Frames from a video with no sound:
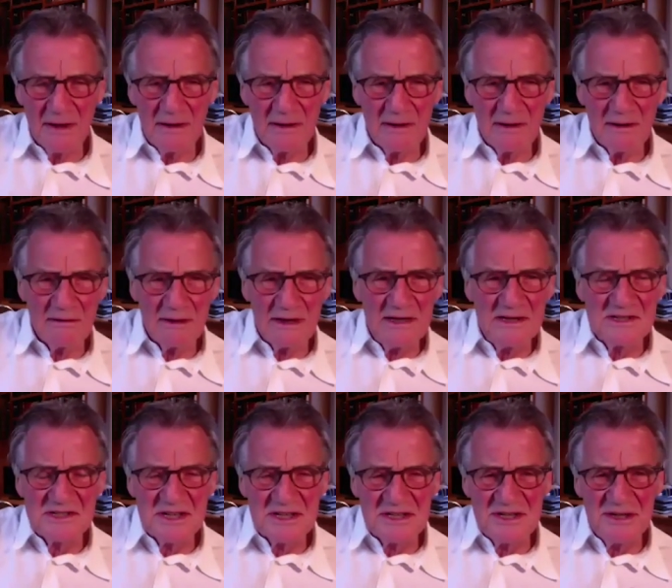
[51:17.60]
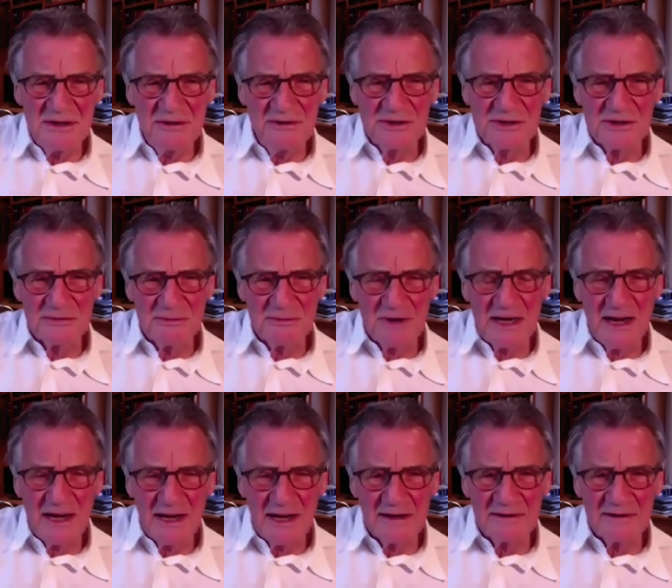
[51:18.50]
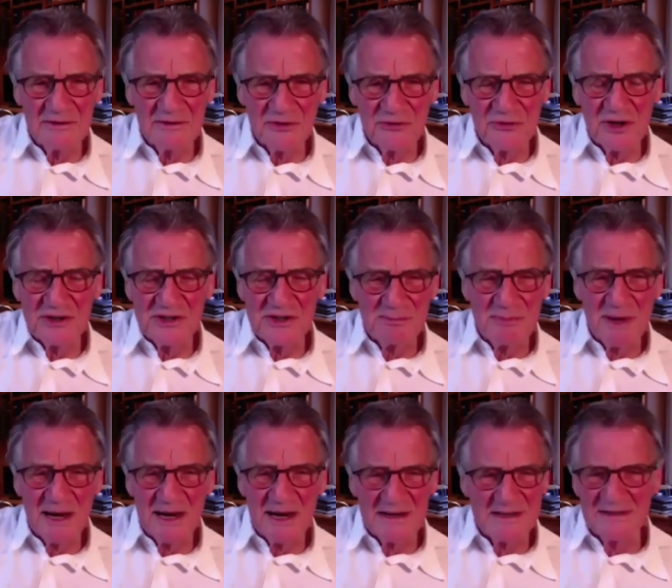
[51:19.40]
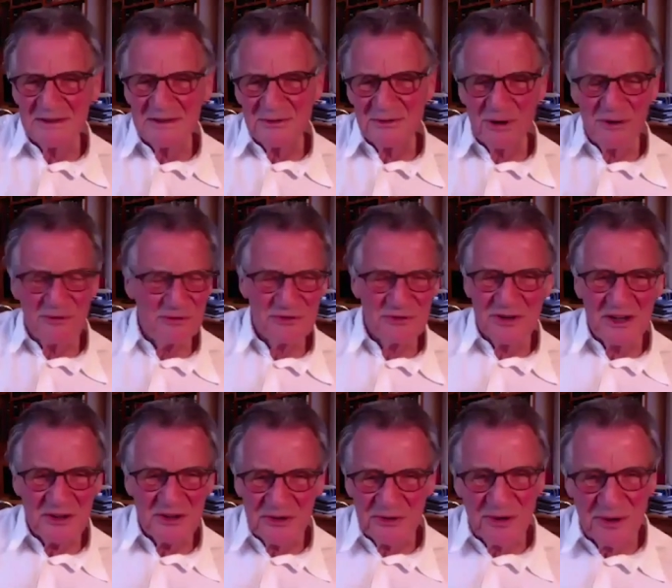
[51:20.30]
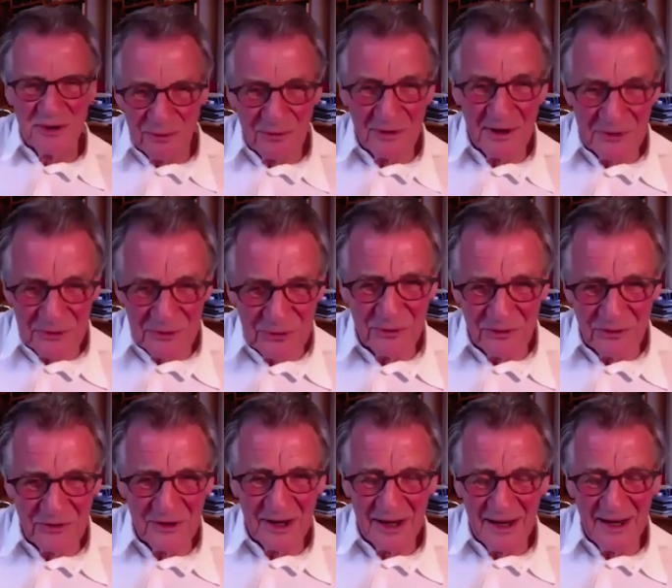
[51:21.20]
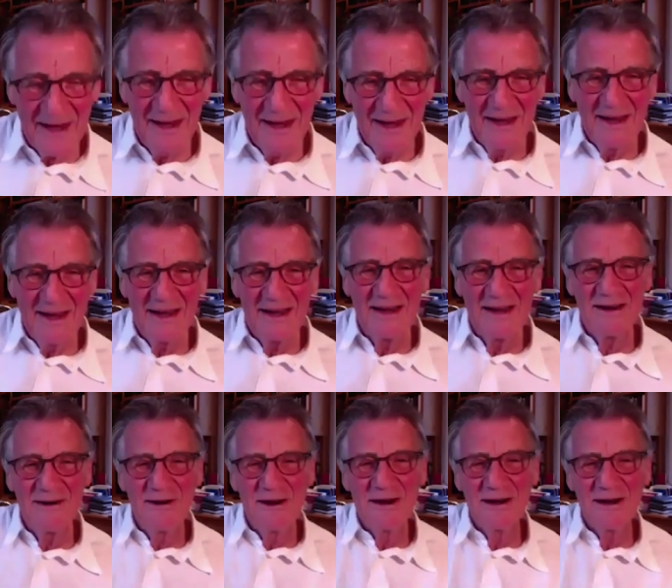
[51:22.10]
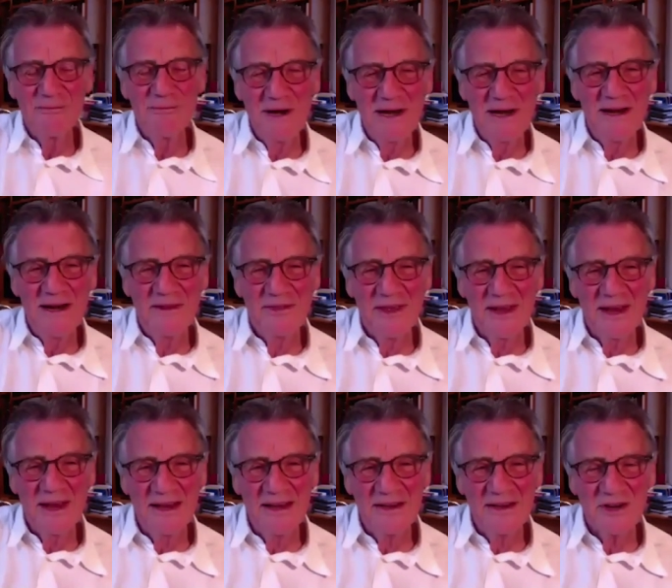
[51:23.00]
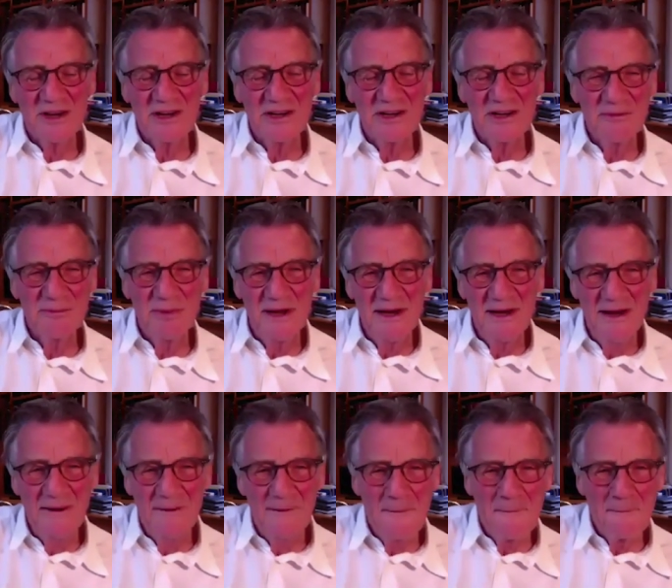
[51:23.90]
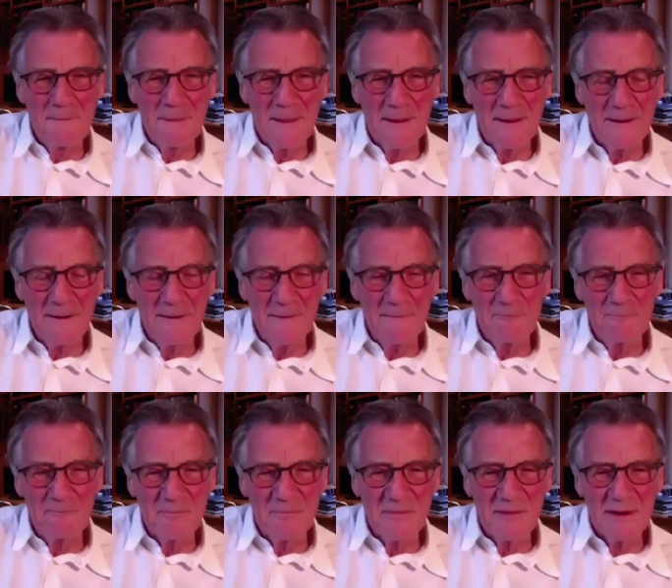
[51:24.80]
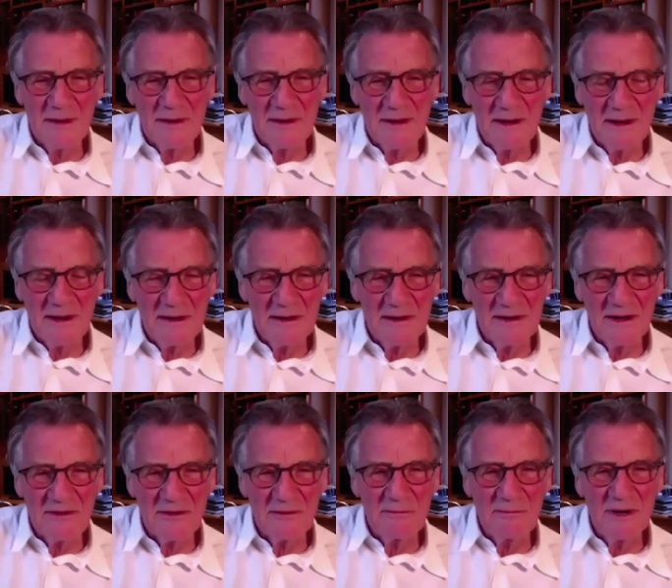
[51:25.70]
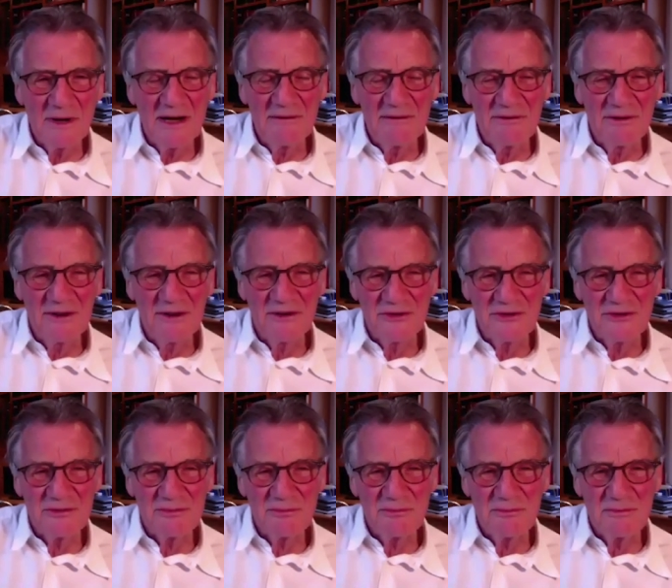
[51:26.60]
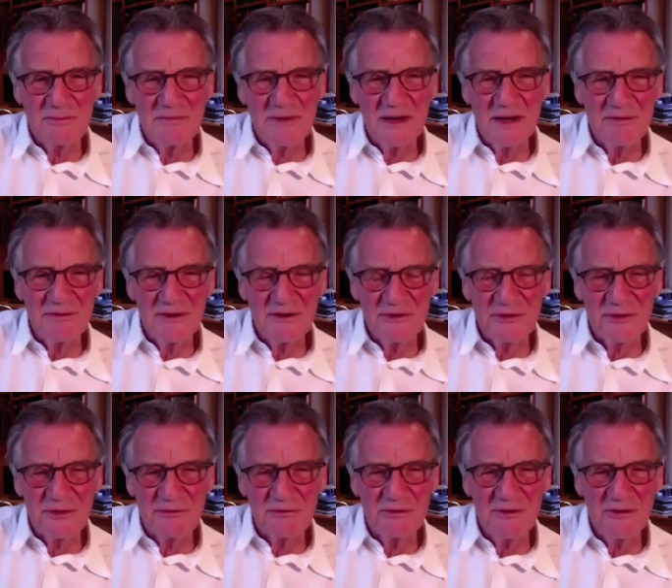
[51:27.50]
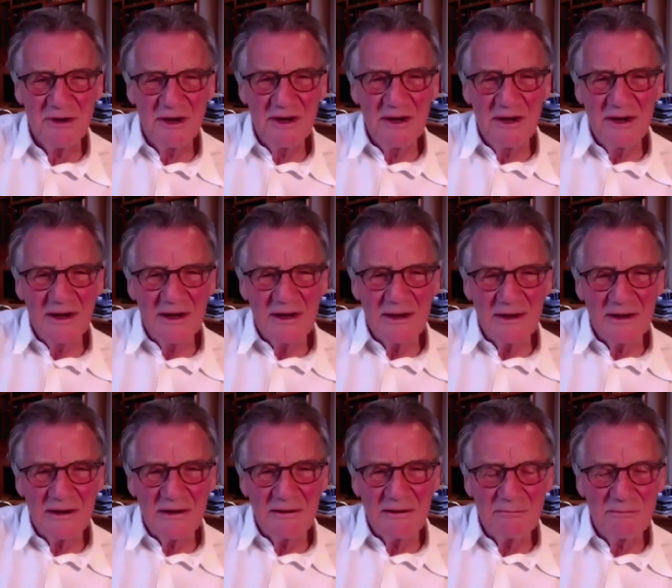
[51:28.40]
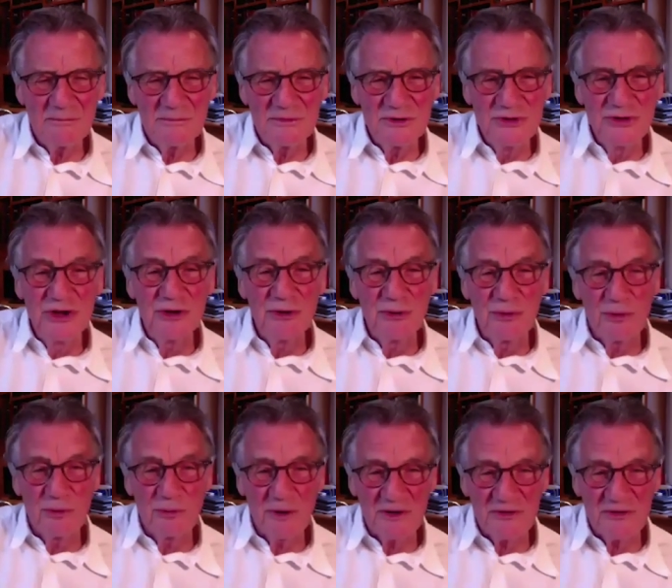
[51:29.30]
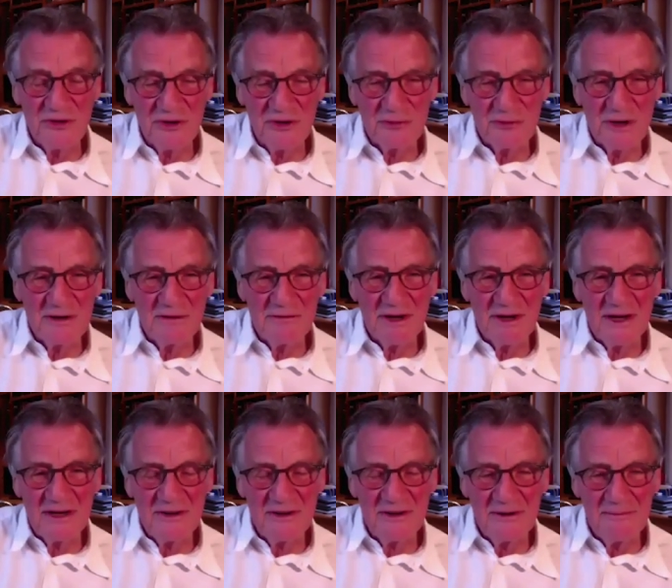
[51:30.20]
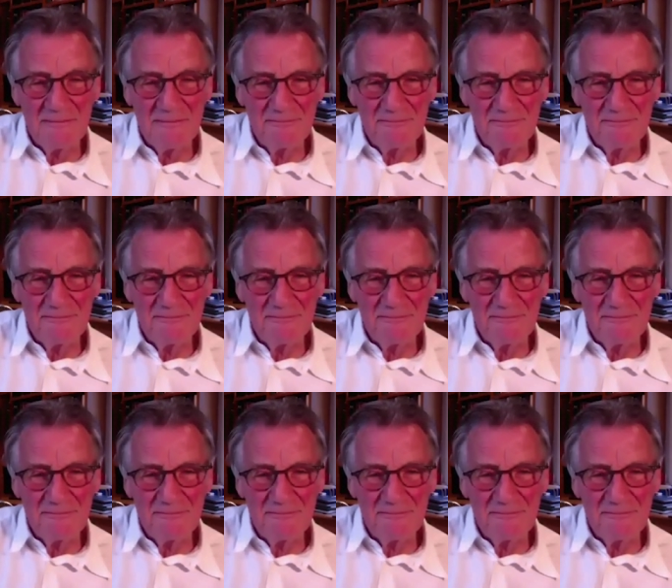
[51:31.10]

uh, institution, really, stretching back to the 12th century and all that sort of thing. I, I really think it's going to be um, uh, another marvelous, marvelous sort of um, jewel once it's renovated.